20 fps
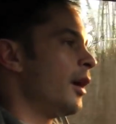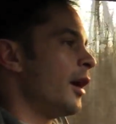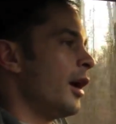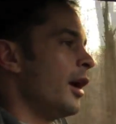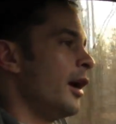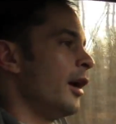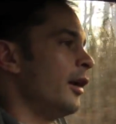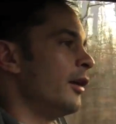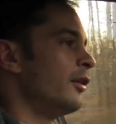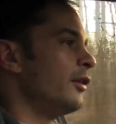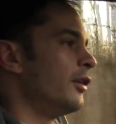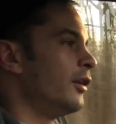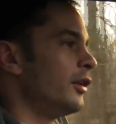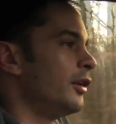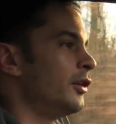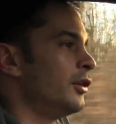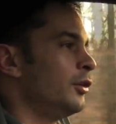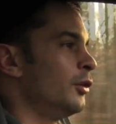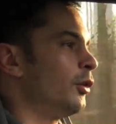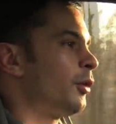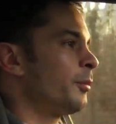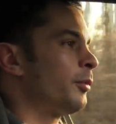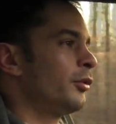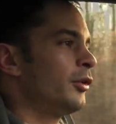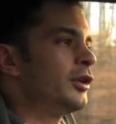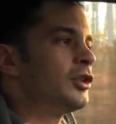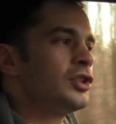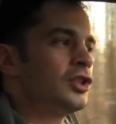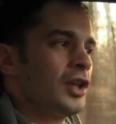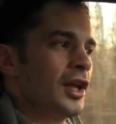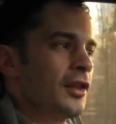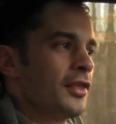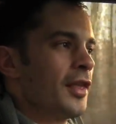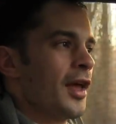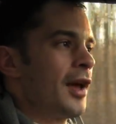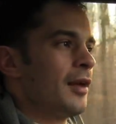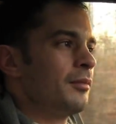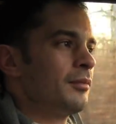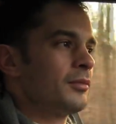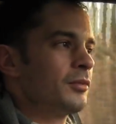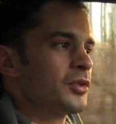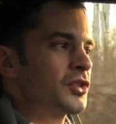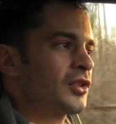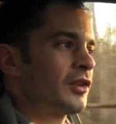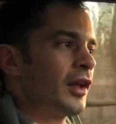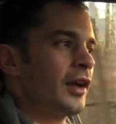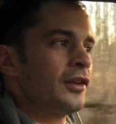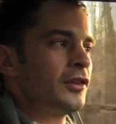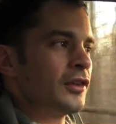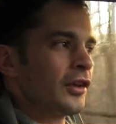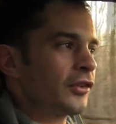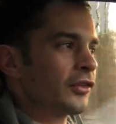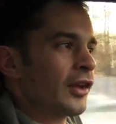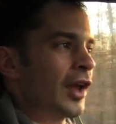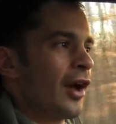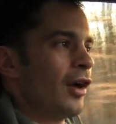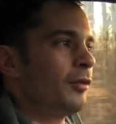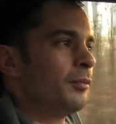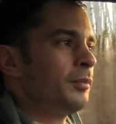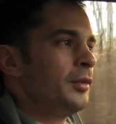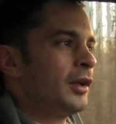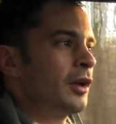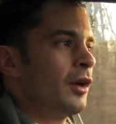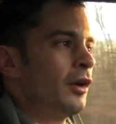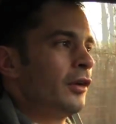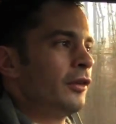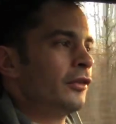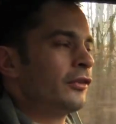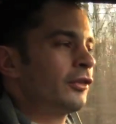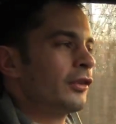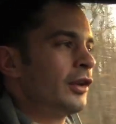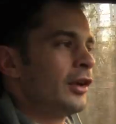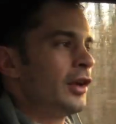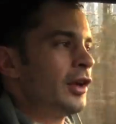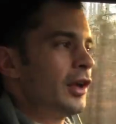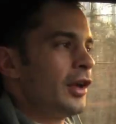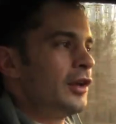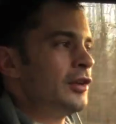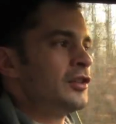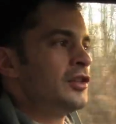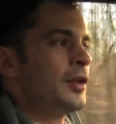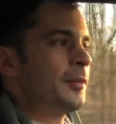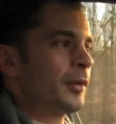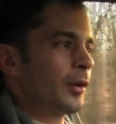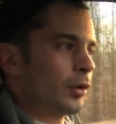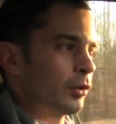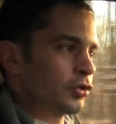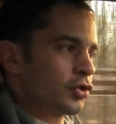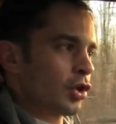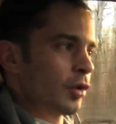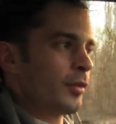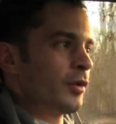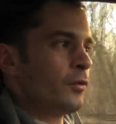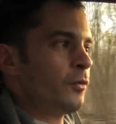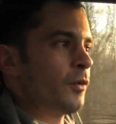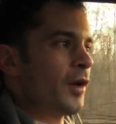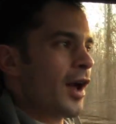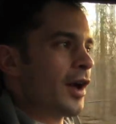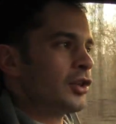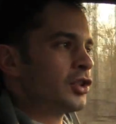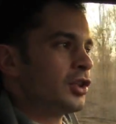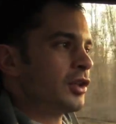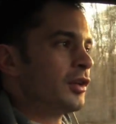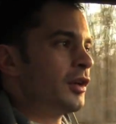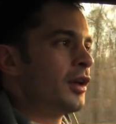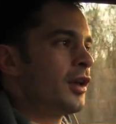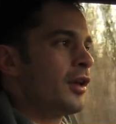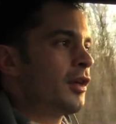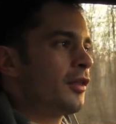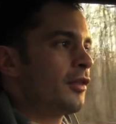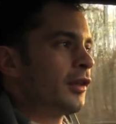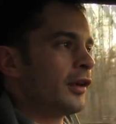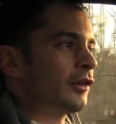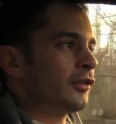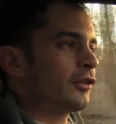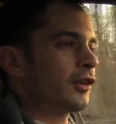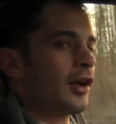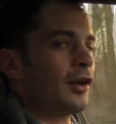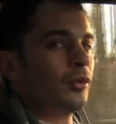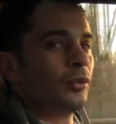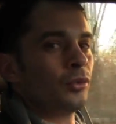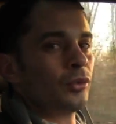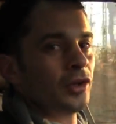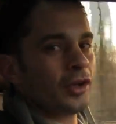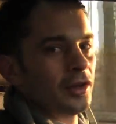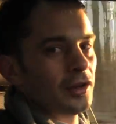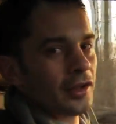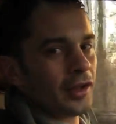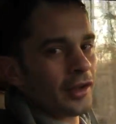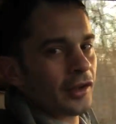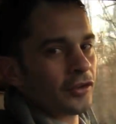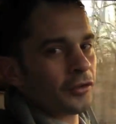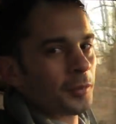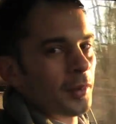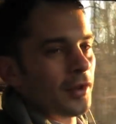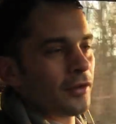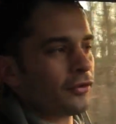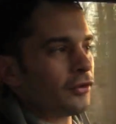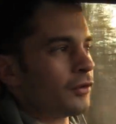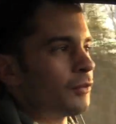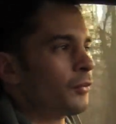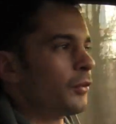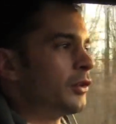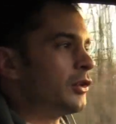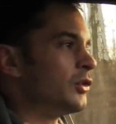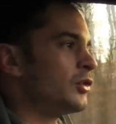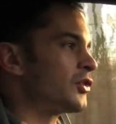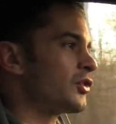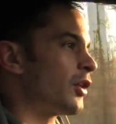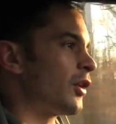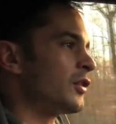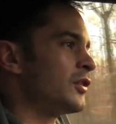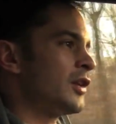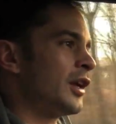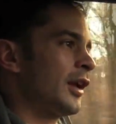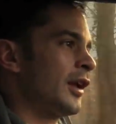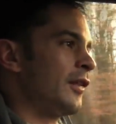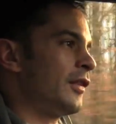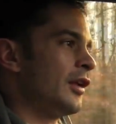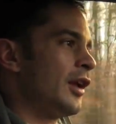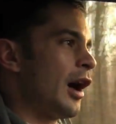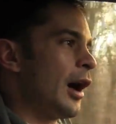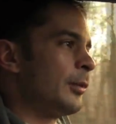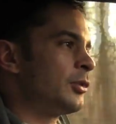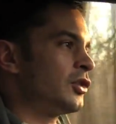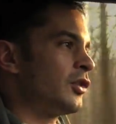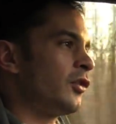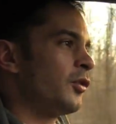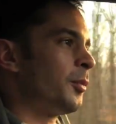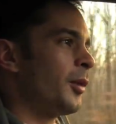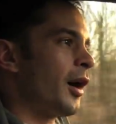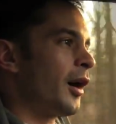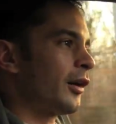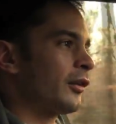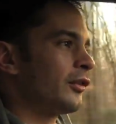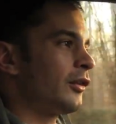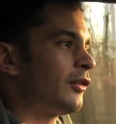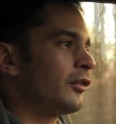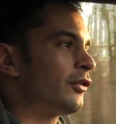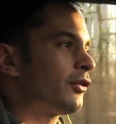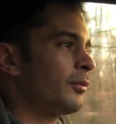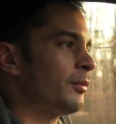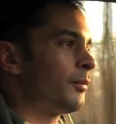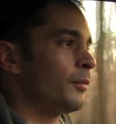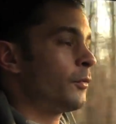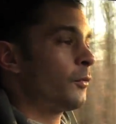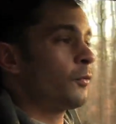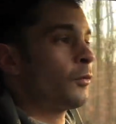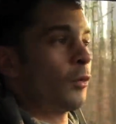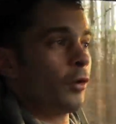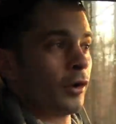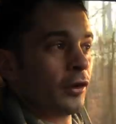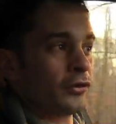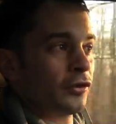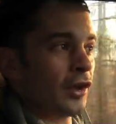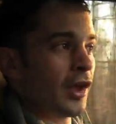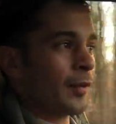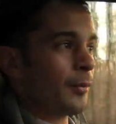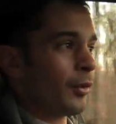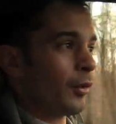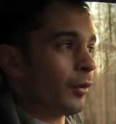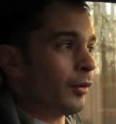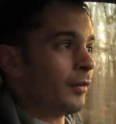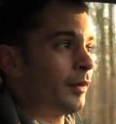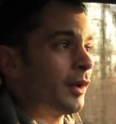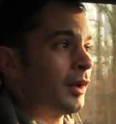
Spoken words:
and you'll appreciate that slight discount because in typical German fashion, things get really expensive when you start ticking the options boxes. For example,